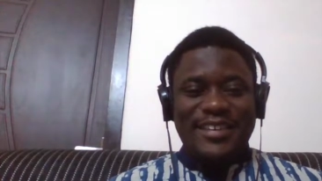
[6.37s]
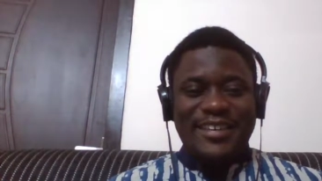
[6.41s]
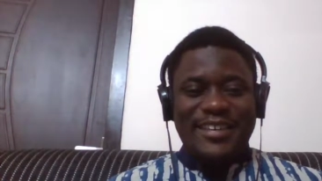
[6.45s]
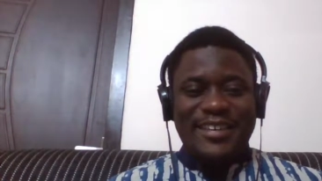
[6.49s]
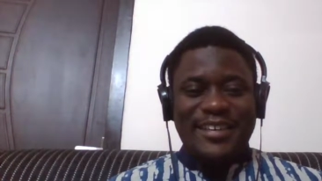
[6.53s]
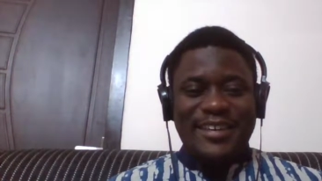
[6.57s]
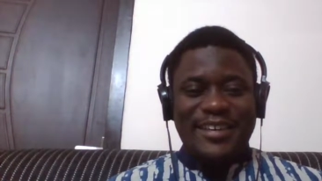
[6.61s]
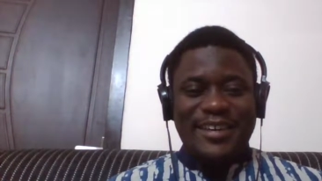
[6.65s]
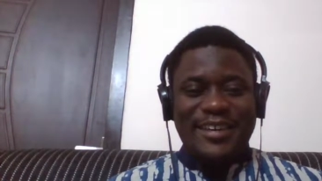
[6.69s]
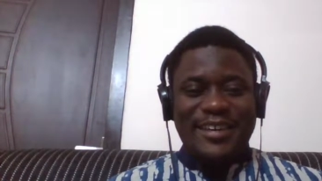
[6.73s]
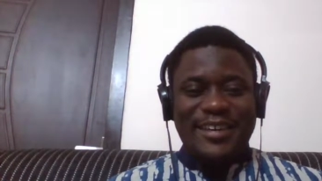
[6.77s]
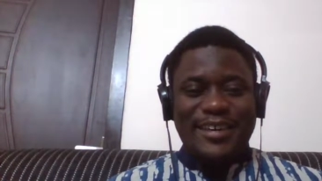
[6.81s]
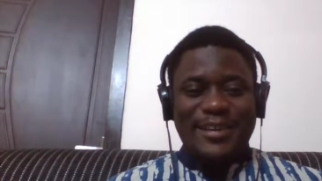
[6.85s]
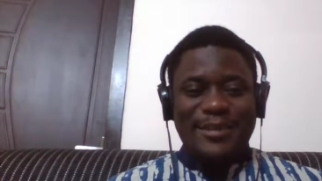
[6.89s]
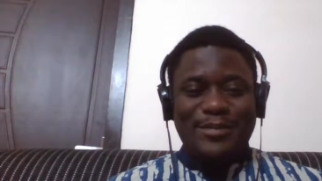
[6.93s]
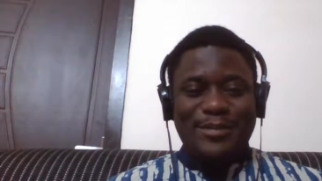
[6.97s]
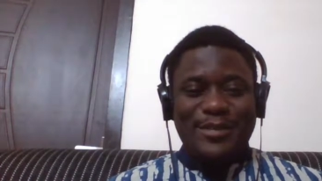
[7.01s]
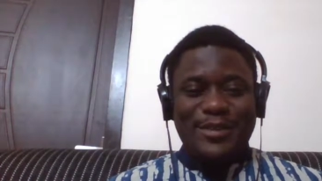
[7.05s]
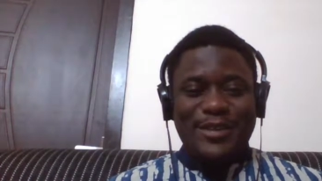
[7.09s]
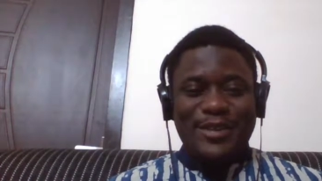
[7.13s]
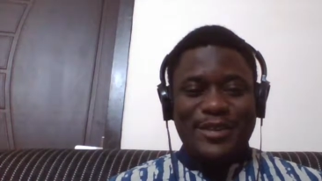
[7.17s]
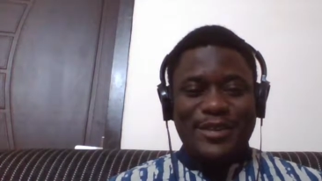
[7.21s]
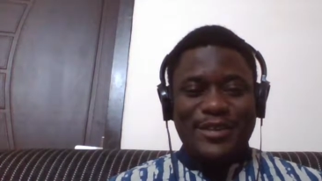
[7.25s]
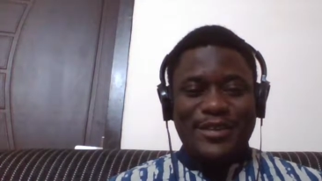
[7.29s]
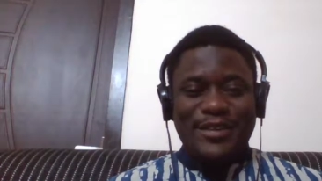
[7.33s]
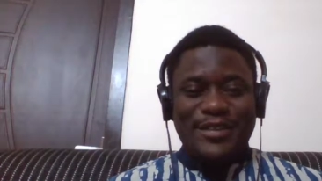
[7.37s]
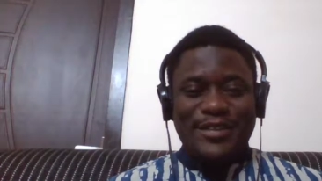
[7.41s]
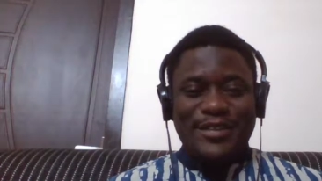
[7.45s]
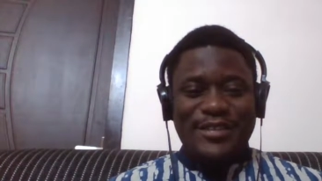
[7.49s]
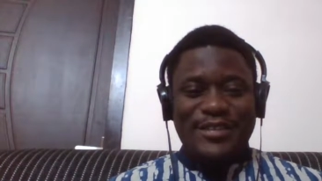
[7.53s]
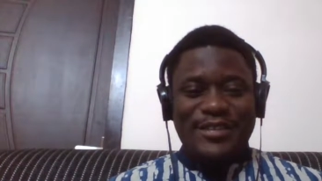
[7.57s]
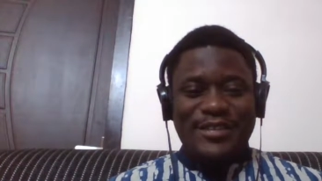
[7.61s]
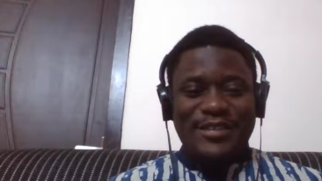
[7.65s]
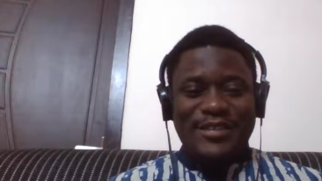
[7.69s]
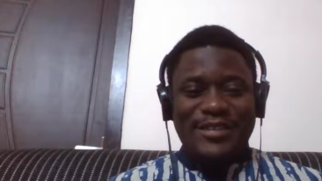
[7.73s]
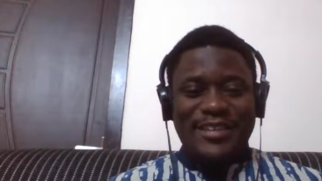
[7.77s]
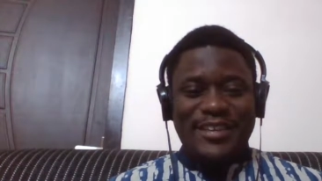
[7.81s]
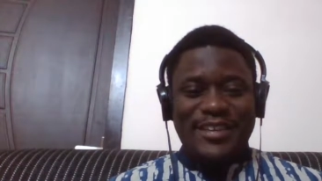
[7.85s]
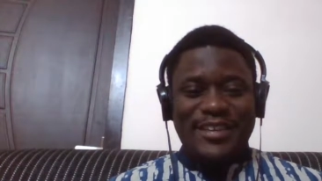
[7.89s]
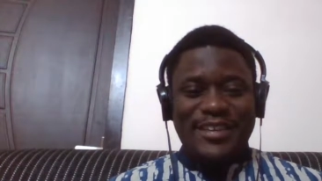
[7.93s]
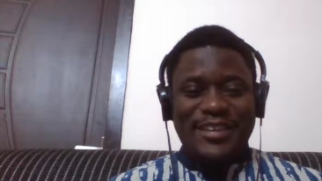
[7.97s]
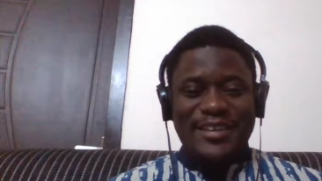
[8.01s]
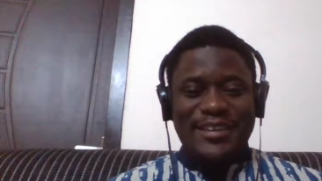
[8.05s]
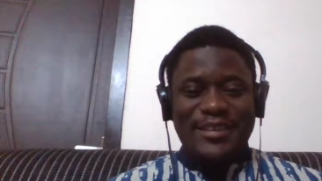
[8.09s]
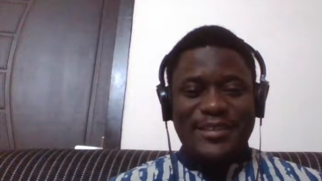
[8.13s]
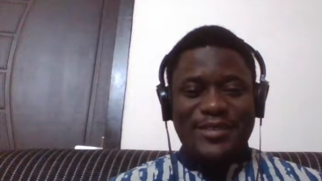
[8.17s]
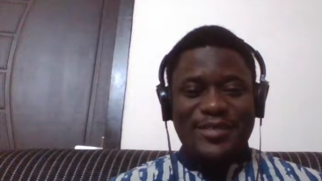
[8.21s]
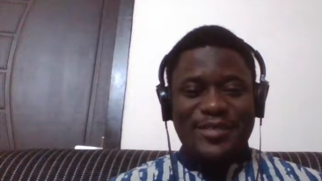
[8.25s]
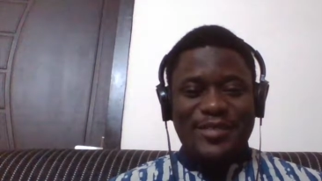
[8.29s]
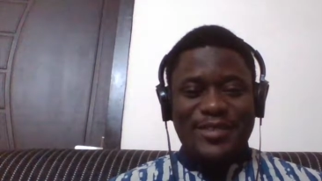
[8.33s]
uh, i'm calling
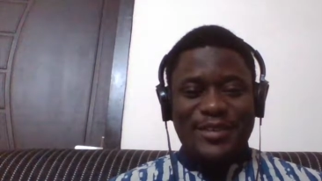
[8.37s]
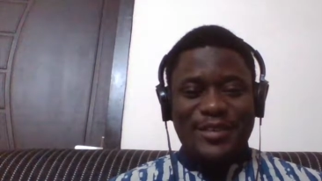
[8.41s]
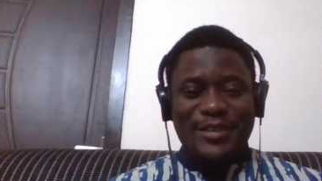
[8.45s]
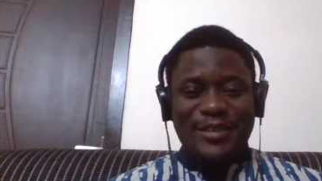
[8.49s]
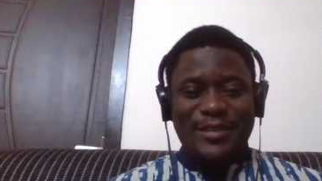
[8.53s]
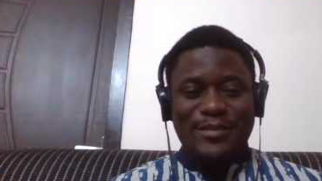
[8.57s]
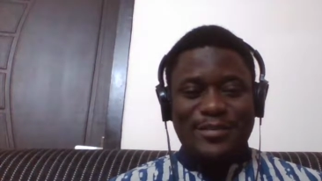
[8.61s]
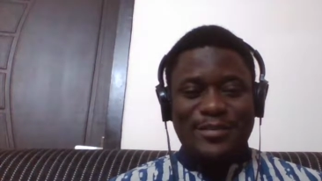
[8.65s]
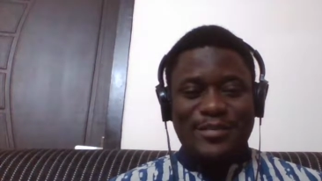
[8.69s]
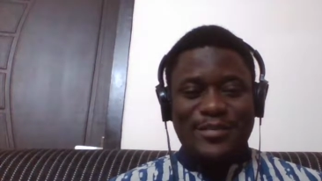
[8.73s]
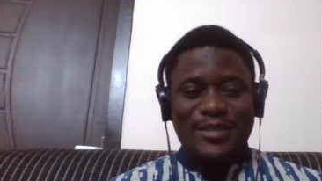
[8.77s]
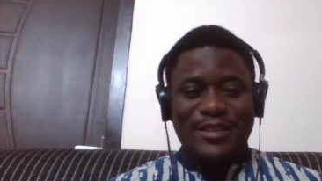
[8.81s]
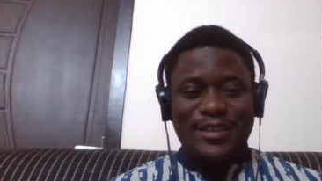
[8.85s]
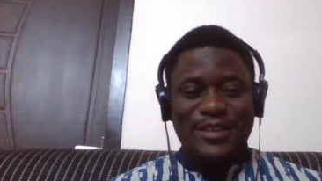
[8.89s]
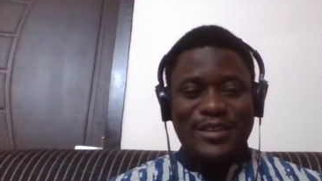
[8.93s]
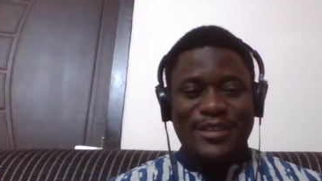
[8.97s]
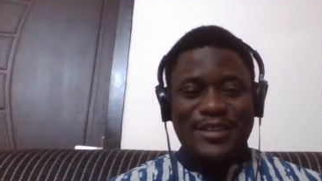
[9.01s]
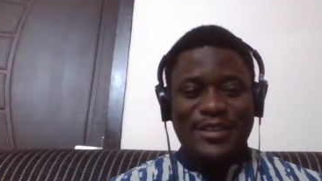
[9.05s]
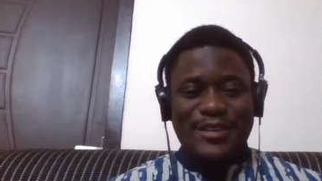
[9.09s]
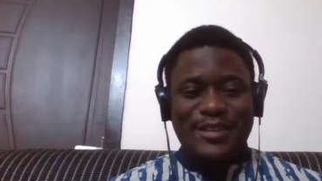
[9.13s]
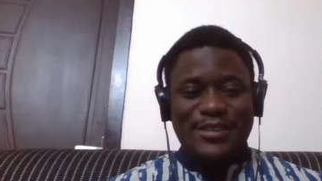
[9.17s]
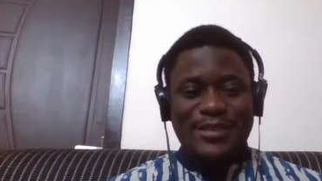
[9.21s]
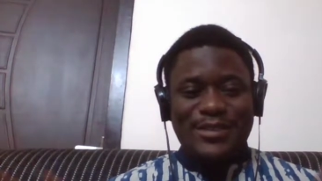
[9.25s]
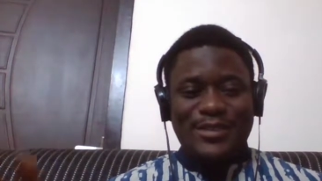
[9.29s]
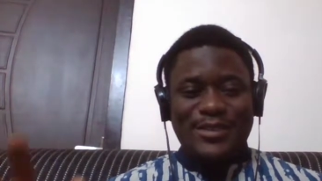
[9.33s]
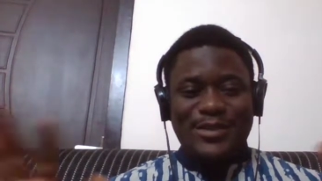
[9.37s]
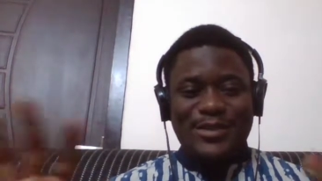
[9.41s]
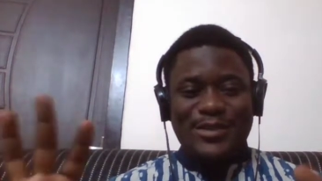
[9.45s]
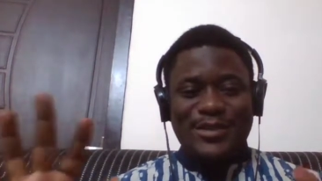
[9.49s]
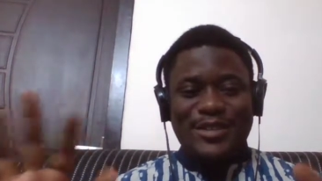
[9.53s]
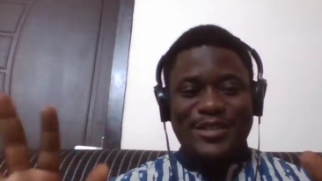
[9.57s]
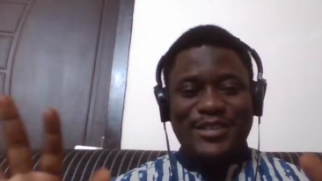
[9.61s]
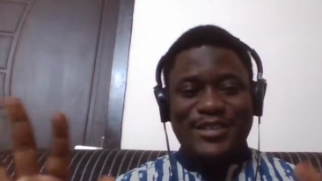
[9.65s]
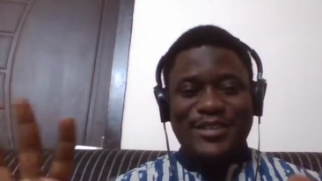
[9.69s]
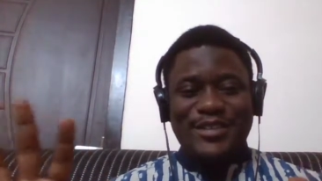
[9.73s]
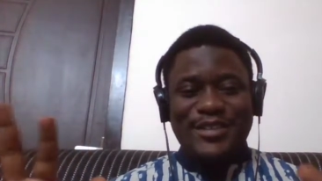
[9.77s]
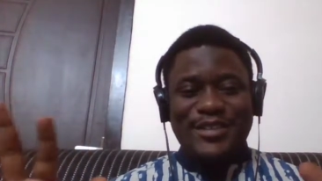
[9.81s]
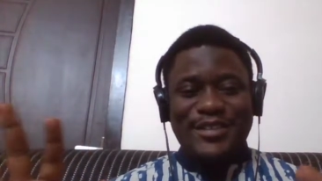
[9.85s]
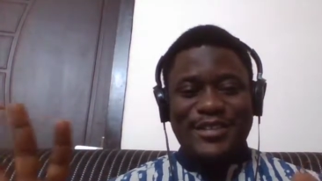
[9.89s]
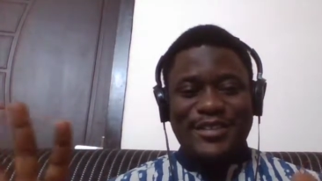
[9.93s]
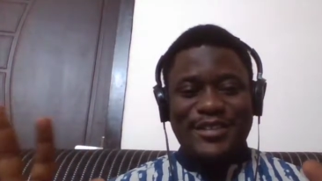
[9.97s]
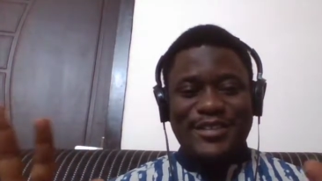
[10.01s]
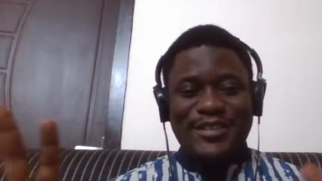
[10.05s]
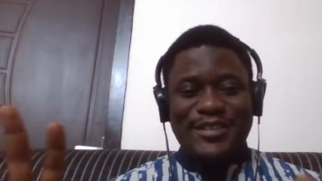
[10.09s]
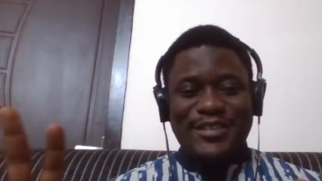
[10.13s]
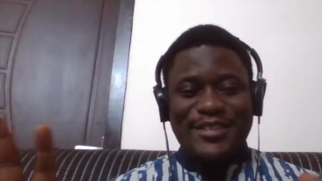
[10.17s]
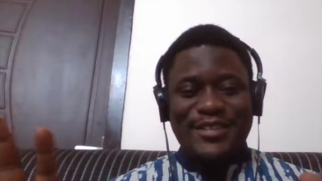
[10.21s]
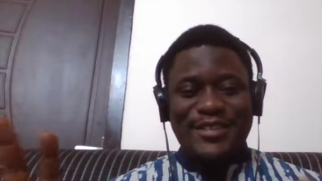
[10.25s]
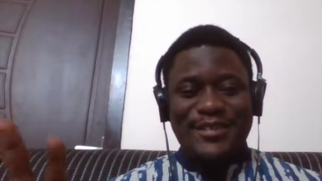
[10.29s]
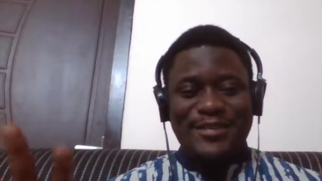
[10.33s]
in from the not too
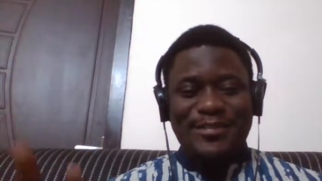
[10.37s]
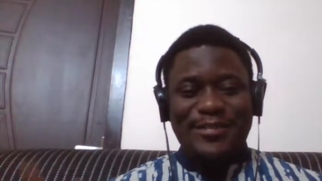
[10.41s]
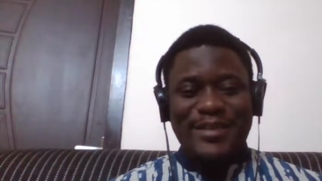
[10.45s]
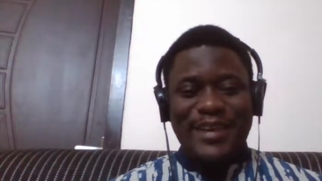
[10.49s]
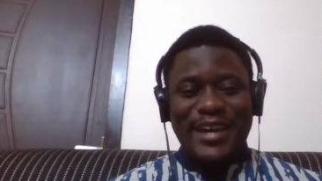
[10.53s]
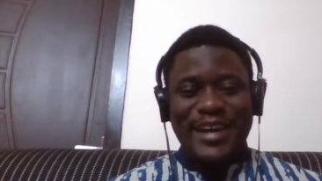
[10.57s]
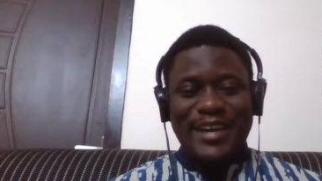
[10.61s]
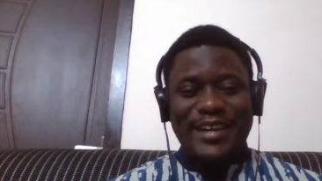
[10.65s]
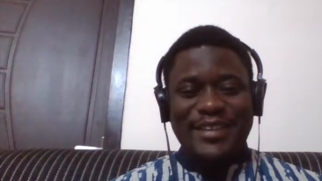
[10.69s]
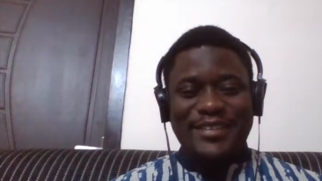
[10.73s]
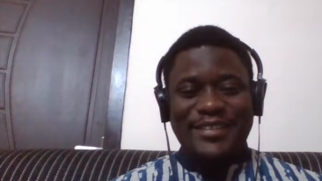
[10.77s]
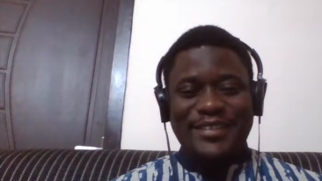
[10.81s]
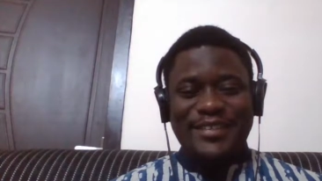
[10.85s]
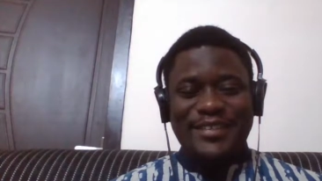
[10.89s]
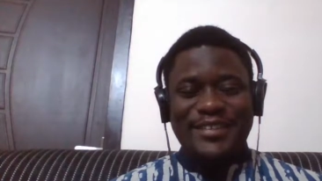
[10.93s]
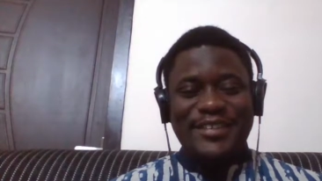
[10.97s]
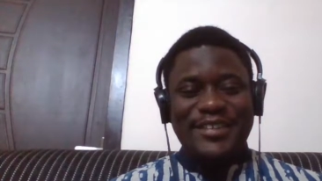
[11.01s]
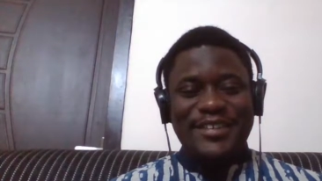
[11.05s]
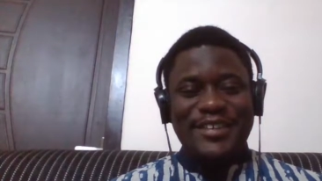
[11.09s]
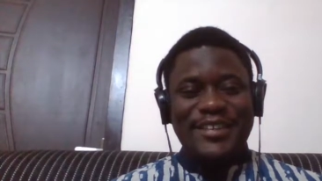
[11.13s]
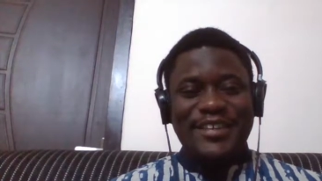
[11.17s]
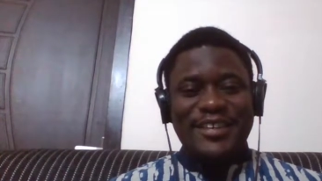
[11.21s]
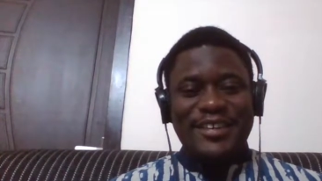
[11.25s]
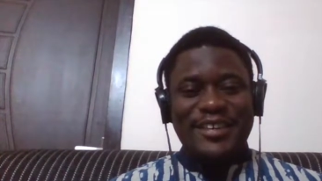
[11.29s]
distant past